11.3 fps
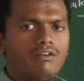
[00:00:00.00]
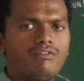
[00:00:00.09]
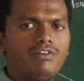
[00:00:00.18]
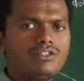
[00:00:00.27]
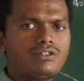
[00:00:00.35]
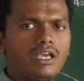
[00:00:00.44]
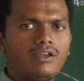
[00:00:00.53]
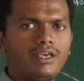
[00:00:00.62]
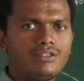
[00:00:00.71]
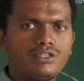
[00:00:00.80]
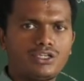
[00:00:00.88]
first
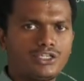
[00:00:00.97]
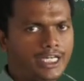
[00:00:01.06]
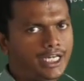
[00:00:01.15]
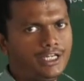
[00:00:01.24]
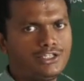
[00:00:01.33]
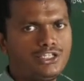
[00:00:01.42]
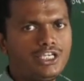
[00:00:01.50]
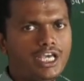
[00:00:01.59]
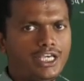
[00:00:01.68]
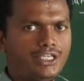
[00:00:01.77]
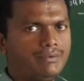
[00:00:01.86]
ionization energy,
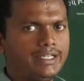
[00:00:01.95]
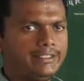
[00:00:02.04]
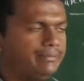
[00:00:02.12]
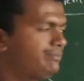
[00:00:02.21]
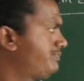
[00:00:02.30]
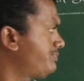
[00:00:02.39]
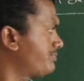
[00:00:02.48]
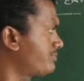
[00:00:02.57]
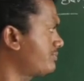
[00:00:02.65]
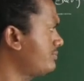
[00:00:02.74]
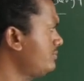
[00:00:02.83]
IE1.
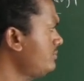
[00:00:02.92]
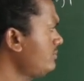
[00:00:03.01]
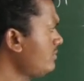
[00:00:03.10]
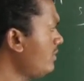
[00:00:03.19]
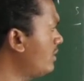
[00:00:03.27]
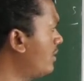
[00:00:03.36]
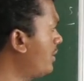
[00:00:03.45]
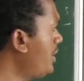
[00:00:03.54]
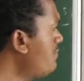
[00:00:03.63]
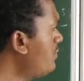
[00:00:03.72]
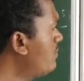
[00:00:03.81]

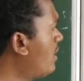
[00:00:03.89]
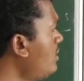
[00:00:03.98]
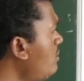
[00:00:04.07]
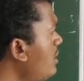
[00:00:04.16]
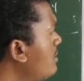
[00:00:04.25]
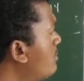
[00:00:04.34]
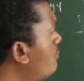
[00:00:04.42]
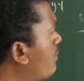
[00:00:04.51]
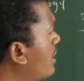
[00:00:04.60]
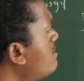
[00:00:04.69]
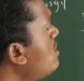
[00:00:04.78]
If we want to remove
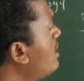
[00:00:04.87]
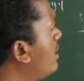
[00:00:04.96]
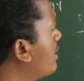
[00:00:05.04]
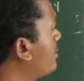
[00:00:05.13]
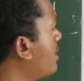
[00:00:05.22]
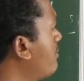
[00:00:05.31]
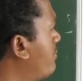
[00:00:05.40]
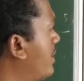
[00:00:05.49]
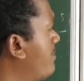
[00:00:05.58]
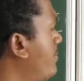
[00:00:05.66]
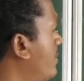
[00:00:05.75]
one more electron
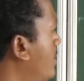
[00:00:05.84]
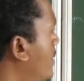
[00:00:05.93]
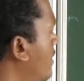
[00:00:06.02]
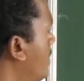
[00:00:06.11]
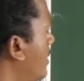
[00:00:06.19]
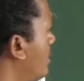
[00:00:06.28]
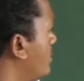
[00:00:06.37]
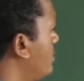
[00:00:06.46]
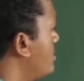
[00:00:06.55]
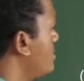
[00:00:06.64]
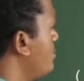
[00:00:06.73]
from this